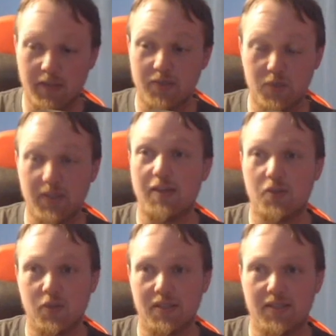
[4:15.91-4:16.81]
this was an
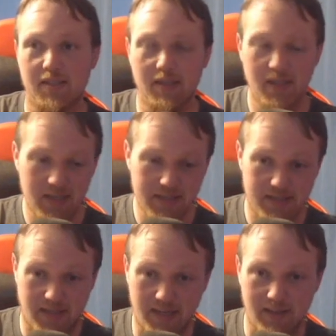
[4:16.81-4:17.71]
interesting
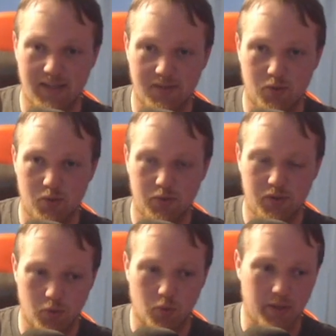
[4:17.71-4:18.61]
psychological
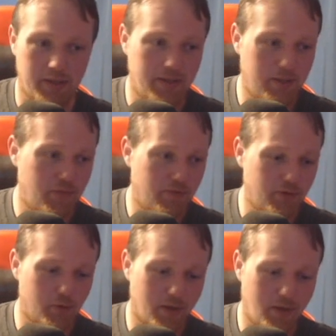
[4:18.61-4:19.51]
story, but
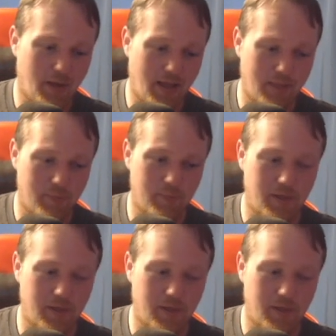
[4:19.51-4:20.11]
figuring out what happened.